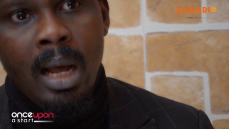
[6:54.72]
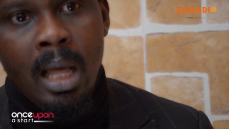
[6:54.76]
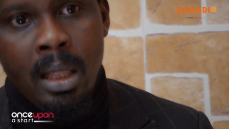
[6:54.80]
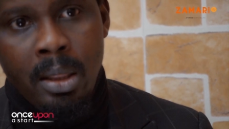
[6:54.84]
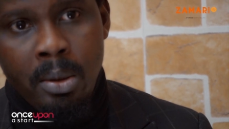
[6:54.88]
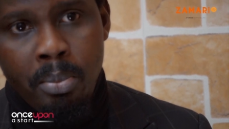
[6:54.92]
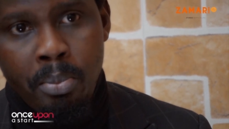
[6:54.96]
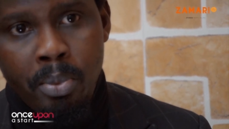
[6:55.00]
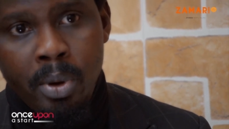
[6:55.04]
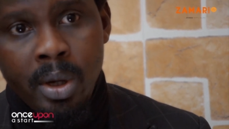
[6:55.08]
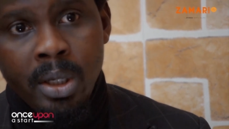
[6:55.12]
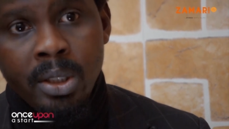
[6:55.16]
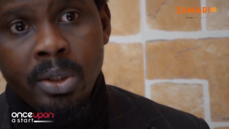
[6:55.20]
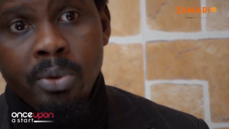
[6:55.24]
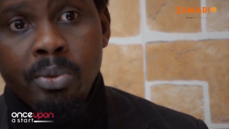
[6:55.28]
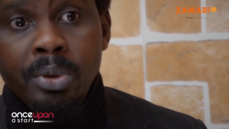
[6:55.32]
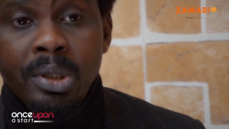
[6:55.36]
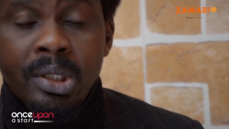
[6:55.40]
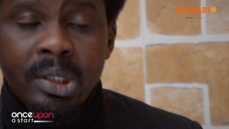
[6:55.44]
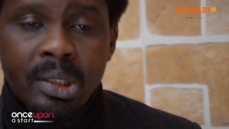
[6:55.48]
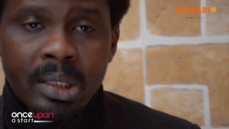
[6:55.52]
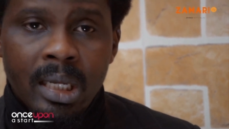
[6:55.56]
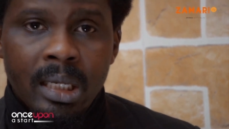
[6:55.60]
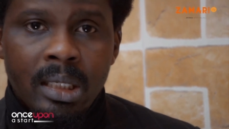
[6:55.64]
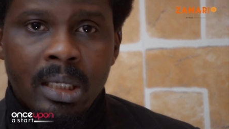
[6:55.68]
At the point we
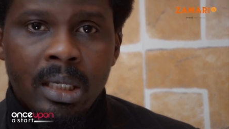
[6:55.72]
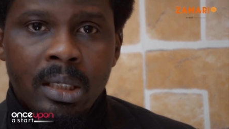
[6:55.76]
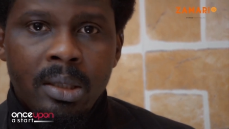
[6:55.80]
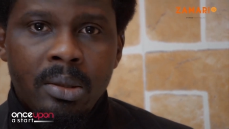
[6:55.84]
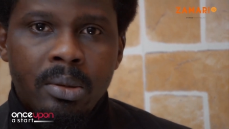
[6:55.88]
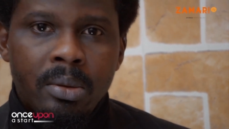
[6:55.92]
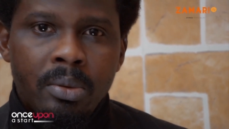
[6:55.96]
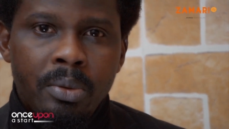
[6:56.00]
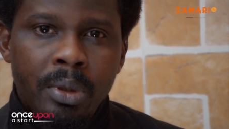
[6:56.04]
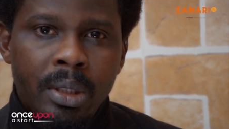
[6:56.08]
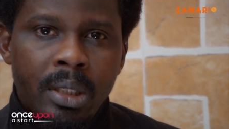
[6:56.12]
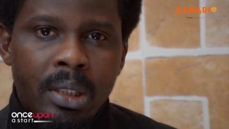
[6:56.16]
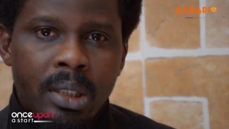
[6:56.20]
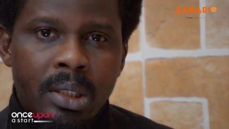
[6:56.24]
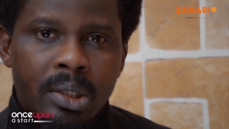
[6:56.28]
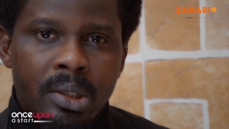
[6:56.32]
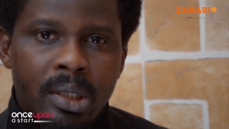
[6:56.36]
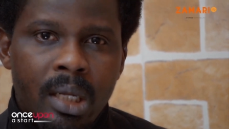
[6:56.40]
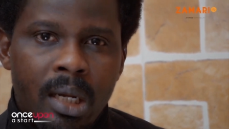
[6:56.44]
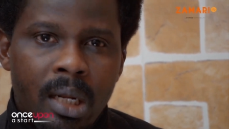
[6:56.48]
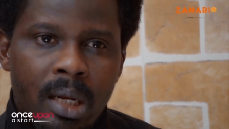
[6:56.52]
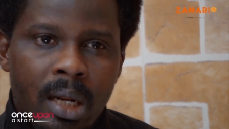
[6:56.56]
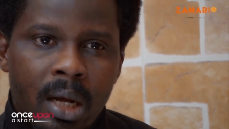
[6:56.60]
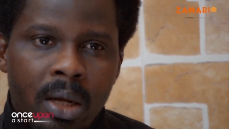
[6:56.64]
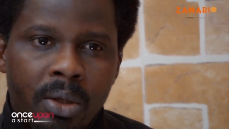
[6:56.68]
started
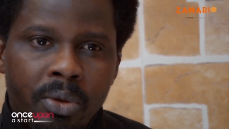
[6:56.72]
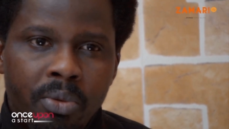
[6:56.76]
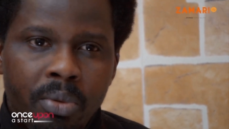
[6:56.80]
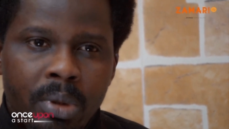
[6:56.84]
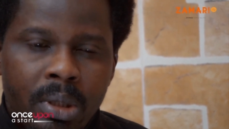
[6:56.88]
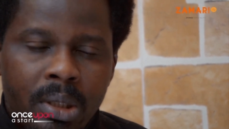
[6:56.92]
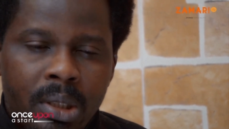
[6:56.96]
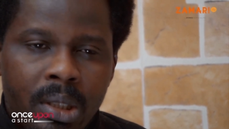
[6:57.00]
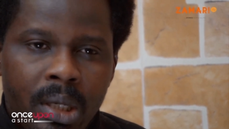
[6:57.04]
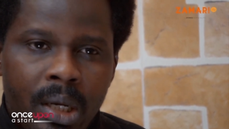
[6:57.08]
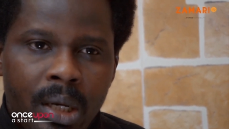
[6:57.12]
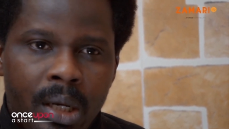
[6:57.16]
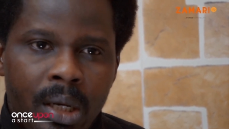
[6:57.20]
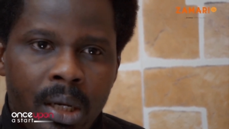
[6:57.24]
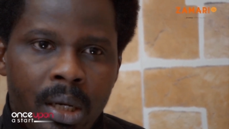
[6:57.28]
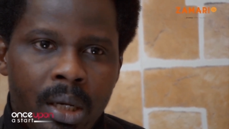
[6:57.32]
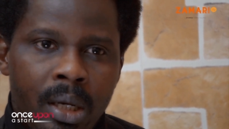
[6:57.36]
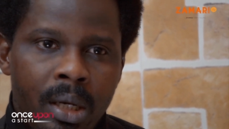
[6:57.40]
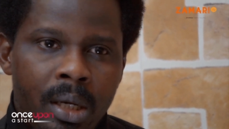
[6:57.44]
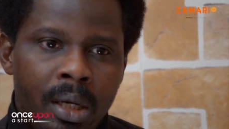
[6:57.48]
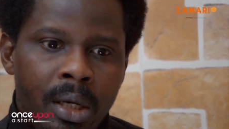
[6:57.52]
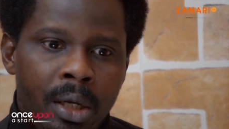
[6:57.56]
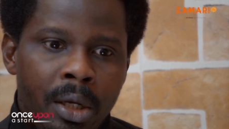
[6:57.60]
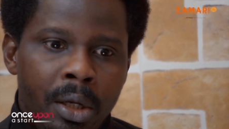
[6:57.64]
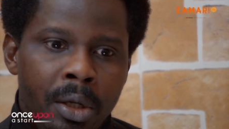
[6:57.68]
out with
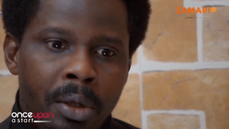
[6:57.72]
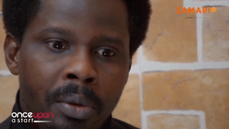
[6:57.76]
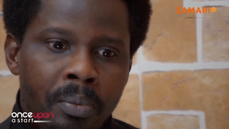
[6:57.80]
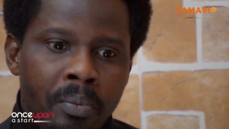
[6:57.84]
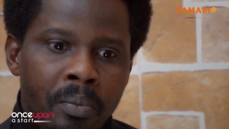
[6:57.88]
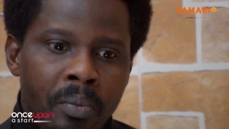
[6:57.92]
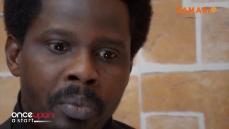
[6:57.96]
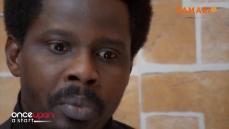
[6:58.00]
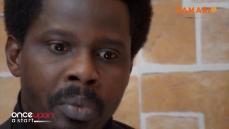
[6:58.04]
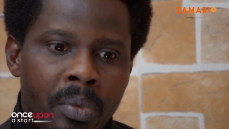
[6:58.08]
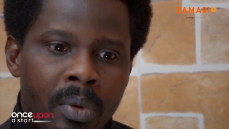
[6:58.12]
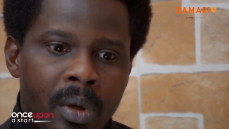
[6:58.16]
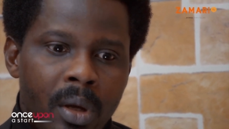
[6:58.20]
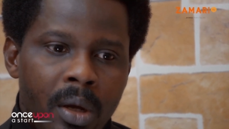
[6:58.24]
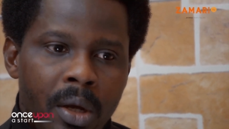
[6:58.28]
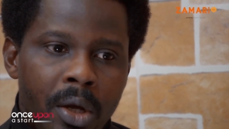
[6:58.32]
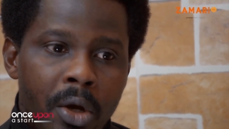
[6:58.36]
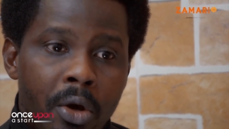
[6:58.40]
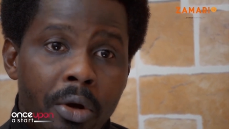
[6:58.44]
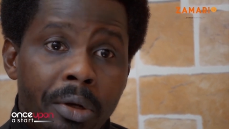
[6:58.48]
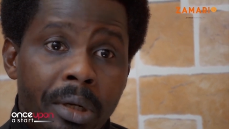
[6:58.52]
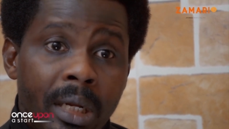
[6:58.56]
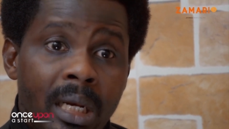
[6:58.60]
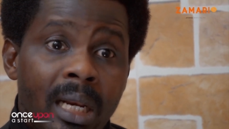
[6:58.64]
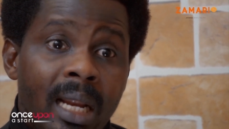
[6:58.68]
a
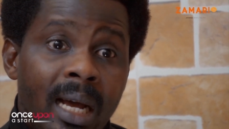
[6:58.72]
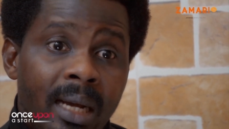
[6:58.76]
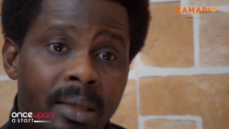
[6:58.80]
content